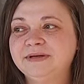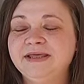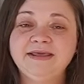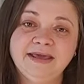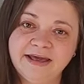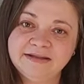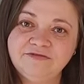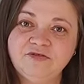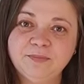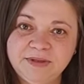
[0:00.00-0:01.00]
yet
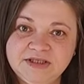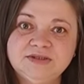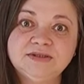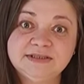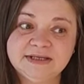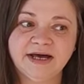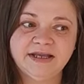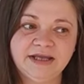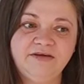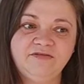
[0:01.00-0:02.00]
for me to
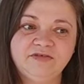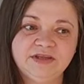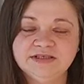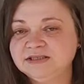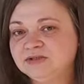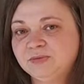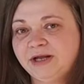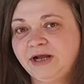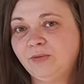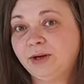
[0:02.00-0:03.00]
decide if this is
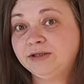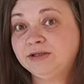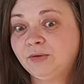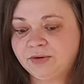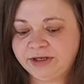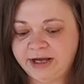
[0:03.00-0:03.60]
what I want or